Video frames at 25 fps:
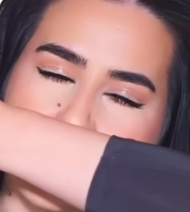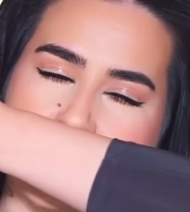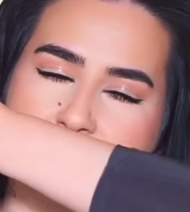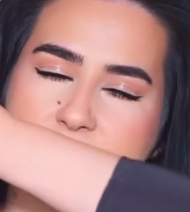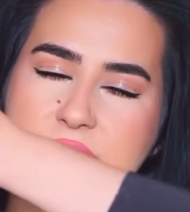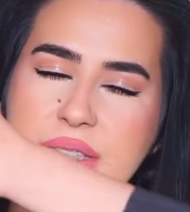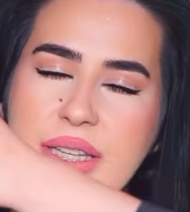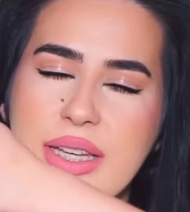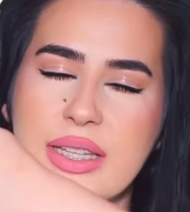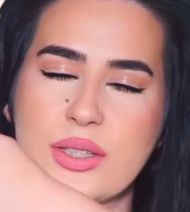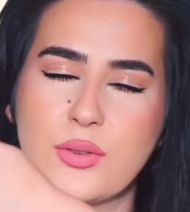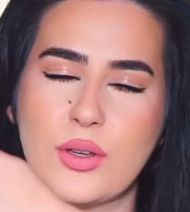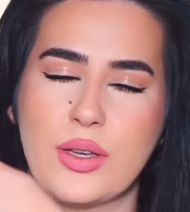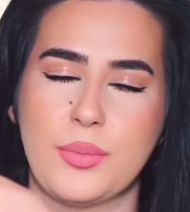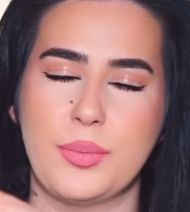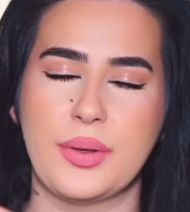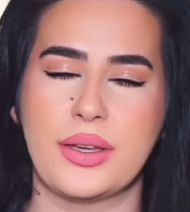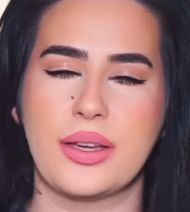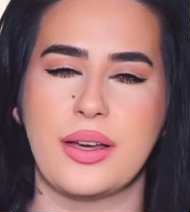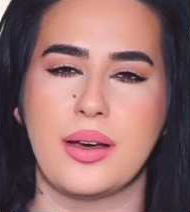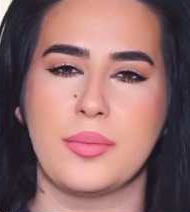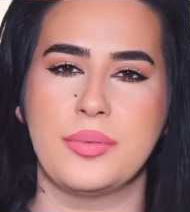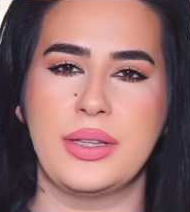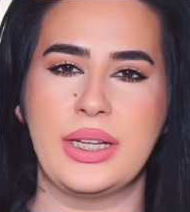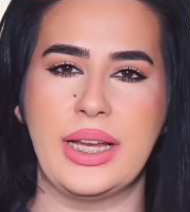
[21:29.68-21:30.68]
Yeah, so I
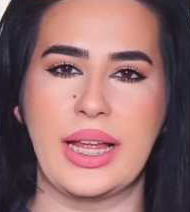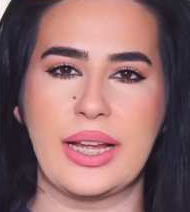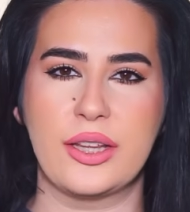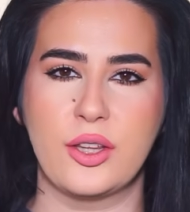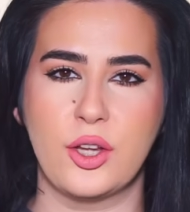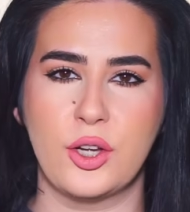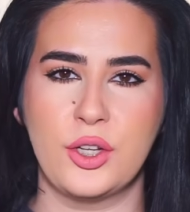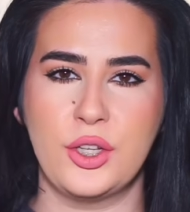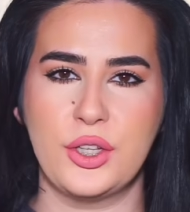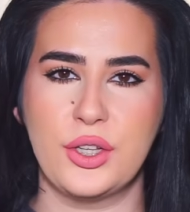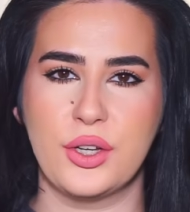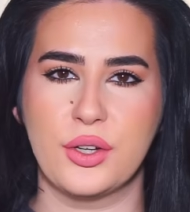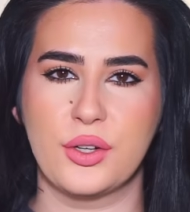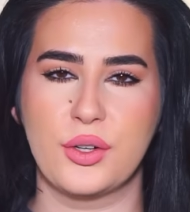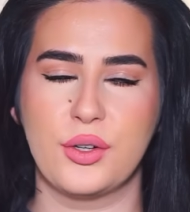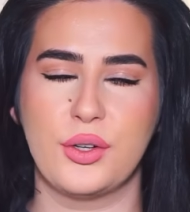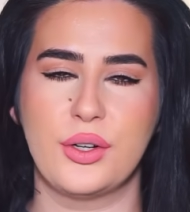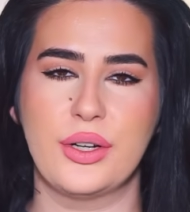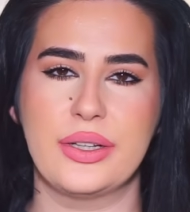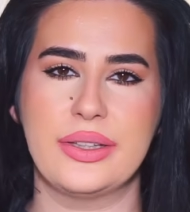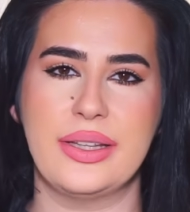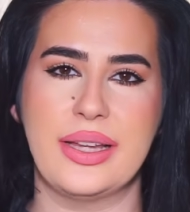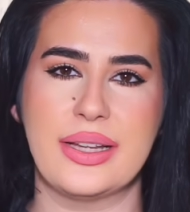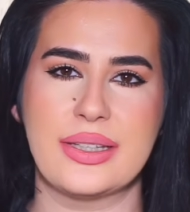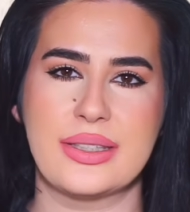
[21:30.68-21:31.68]
pick up the lactonic
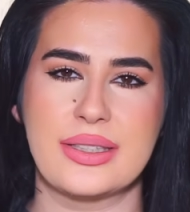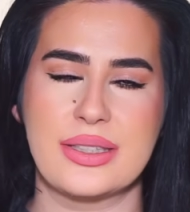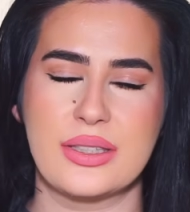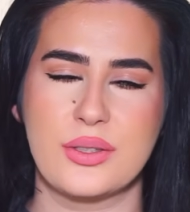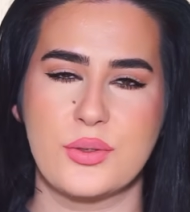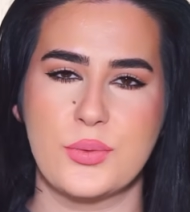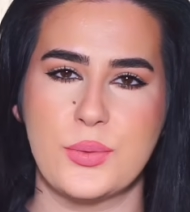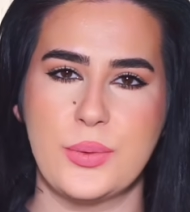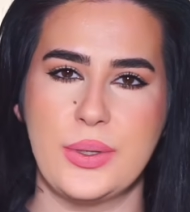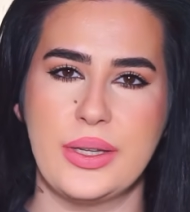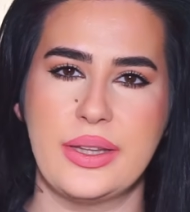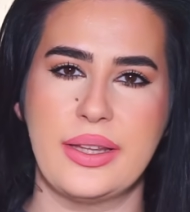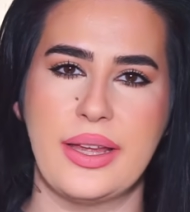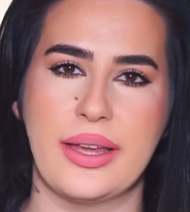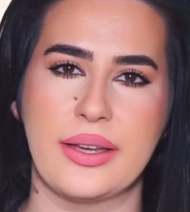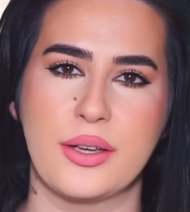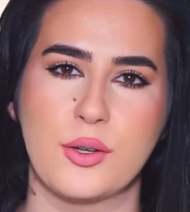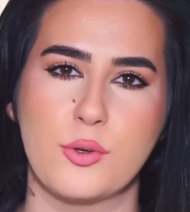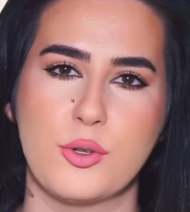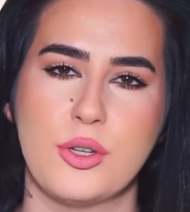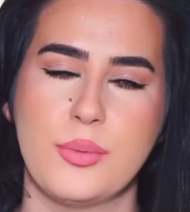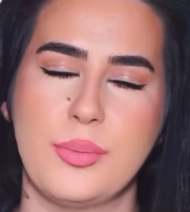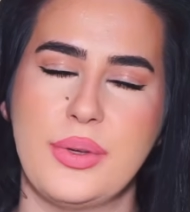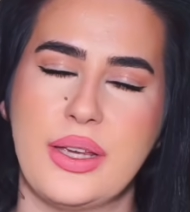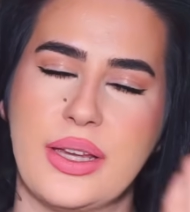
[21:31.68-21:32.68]
accord that's sweet and
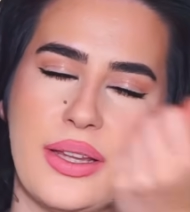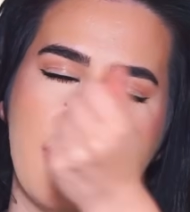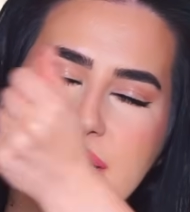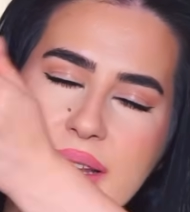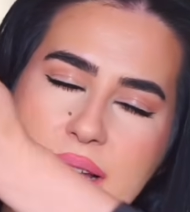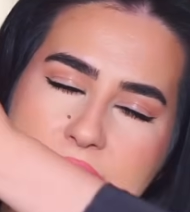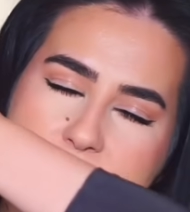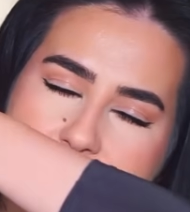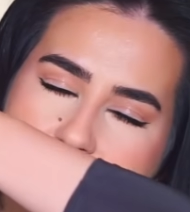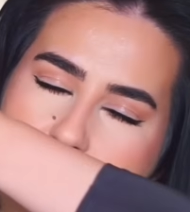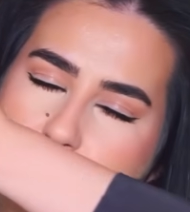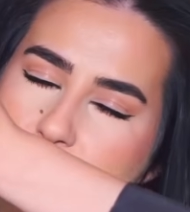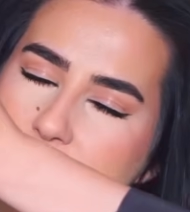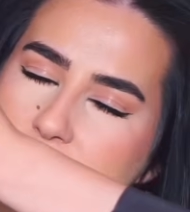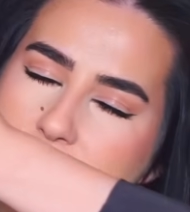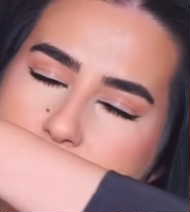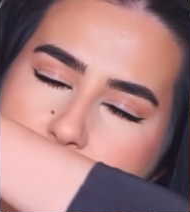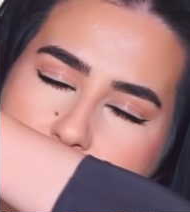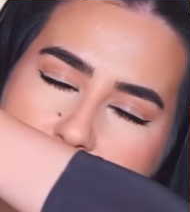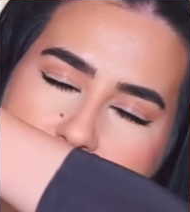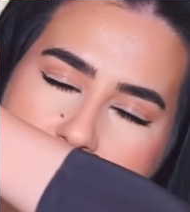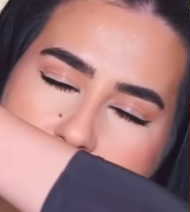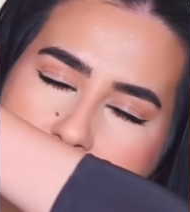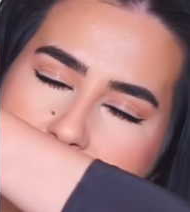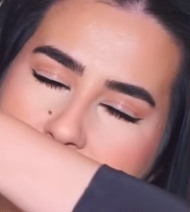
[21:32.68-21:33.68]
creamy and dense. I pick
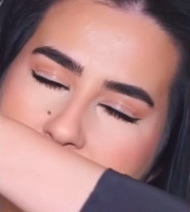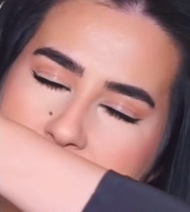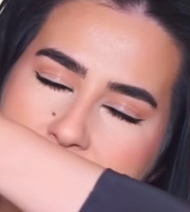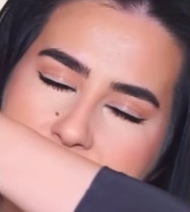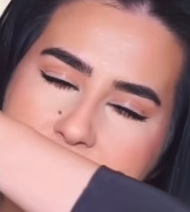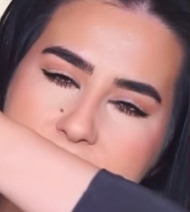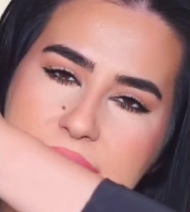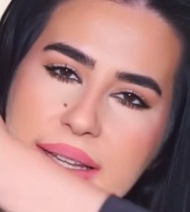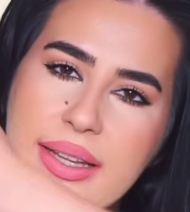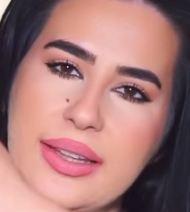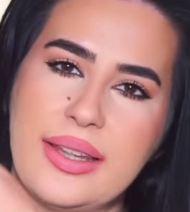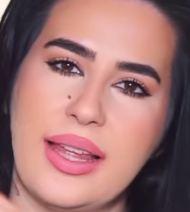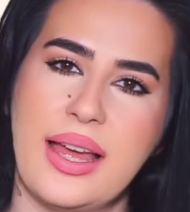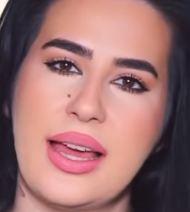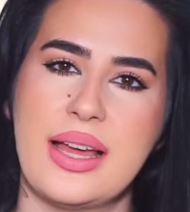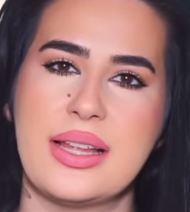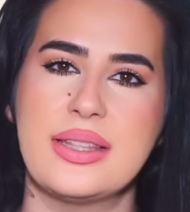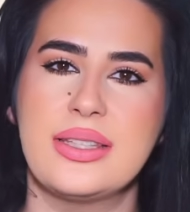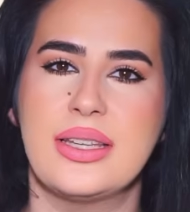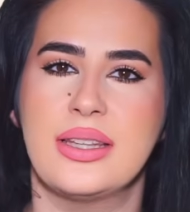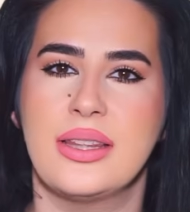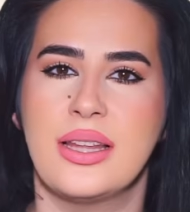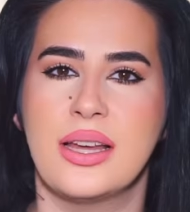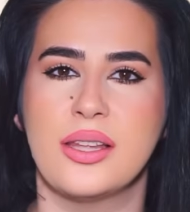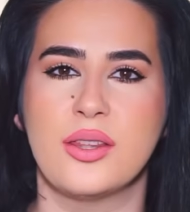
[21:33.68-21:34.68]
up the honey that
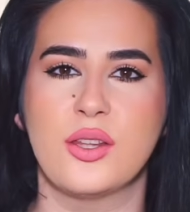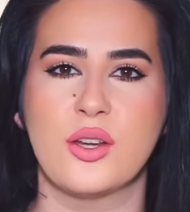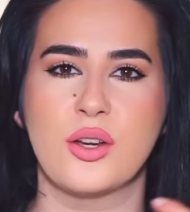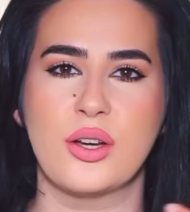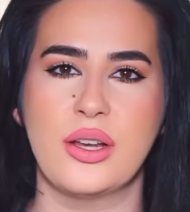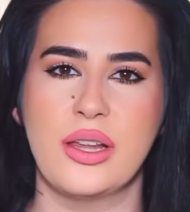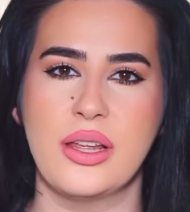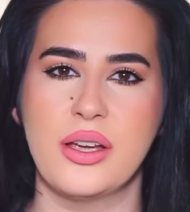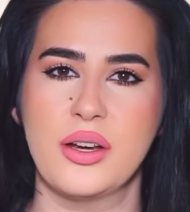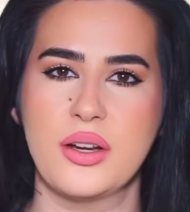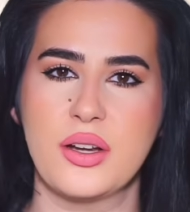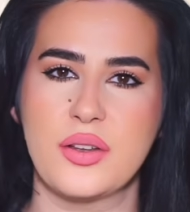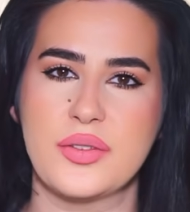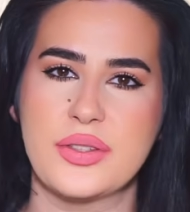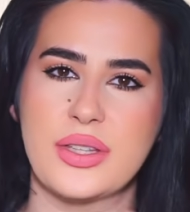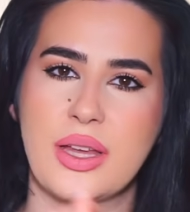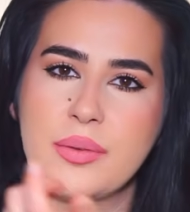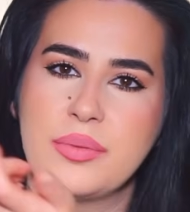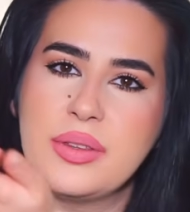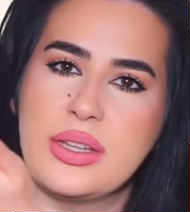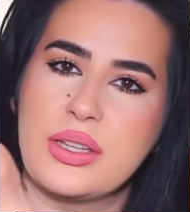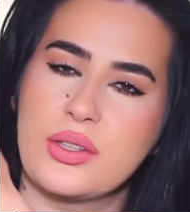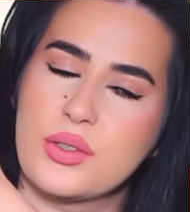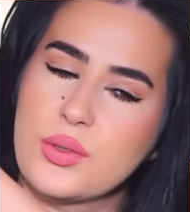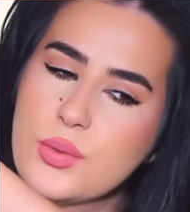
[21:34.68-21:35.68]
adds another layer of
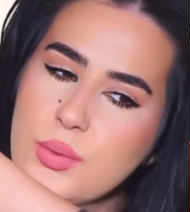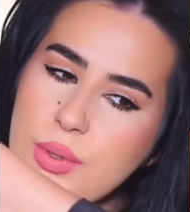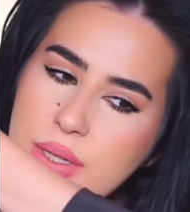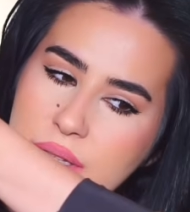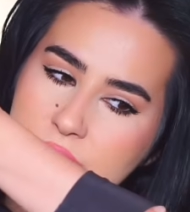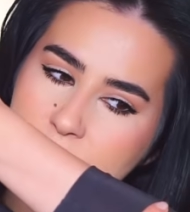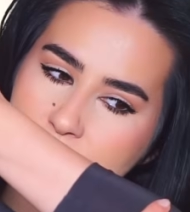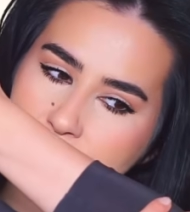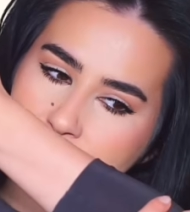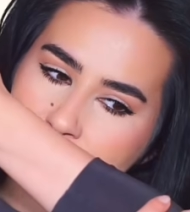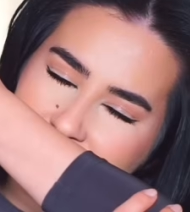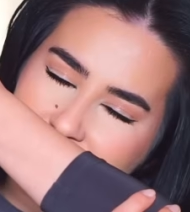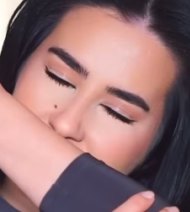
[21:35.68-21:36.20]
something sweet.